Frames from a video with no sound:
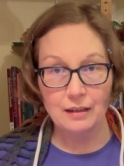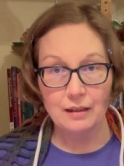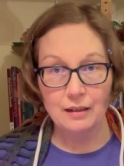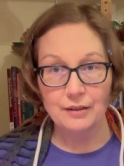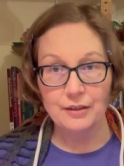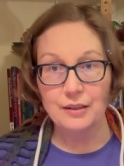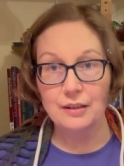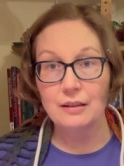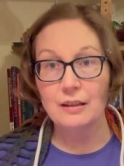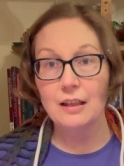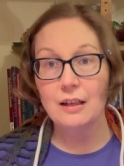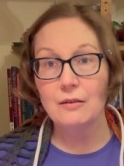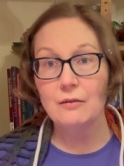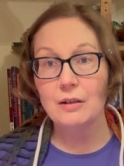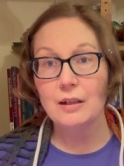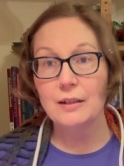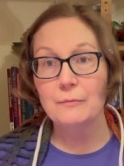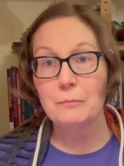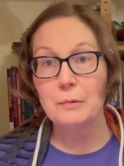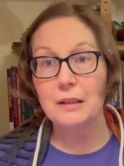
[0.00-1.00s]
so now
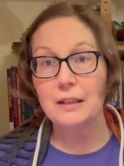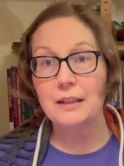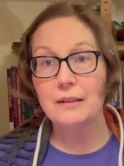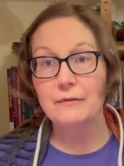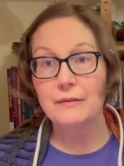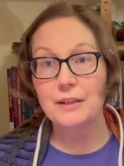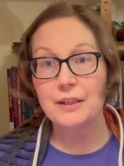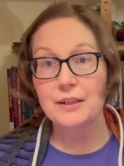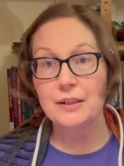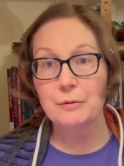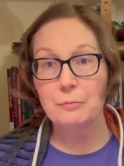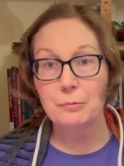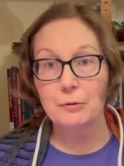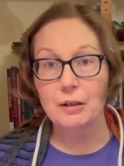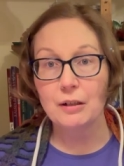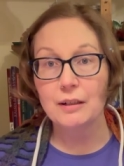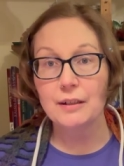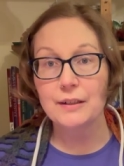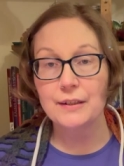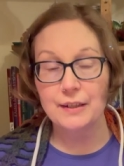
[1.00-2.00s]
I believe it is the
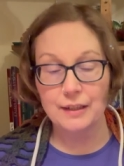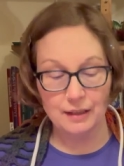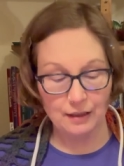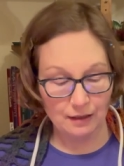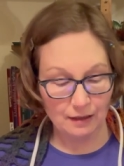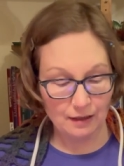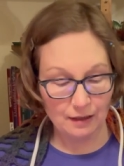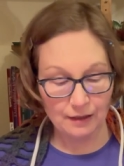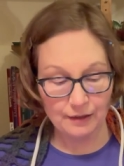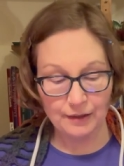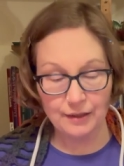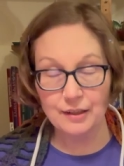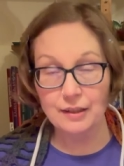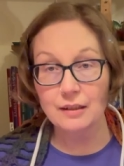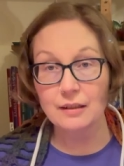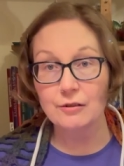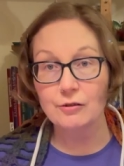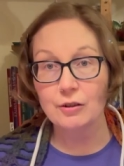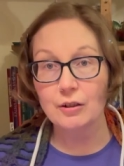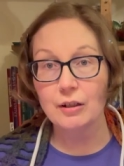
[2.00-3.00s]
brightest, and let's
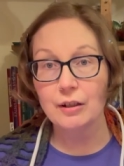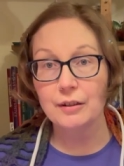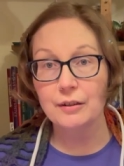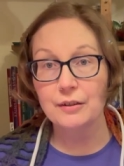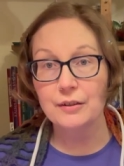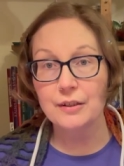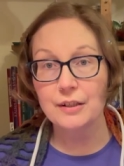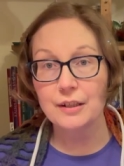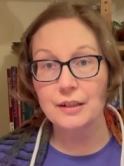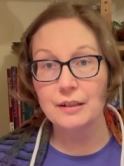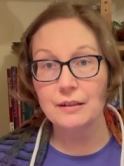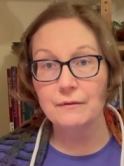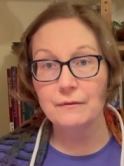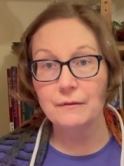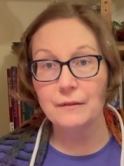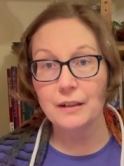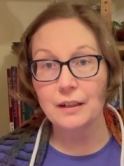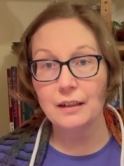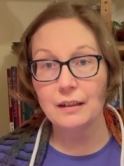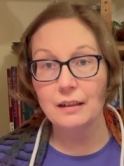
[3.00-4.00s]
try to see if
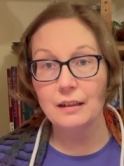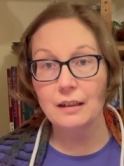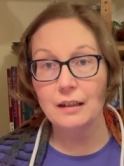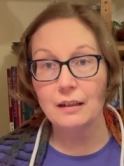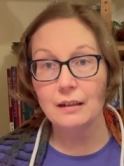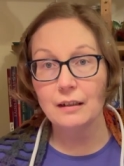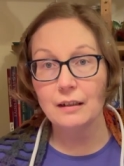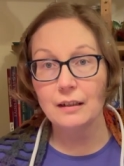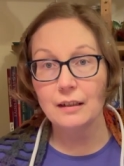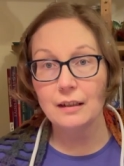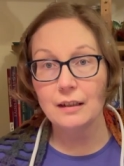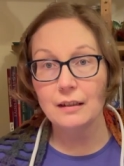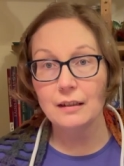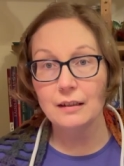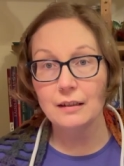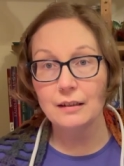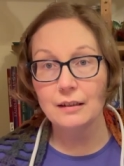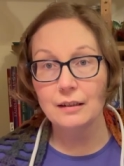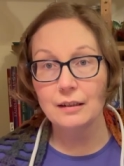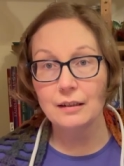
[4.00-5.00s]
we can get
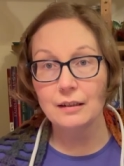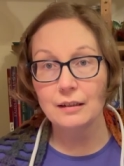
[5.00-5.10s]
it.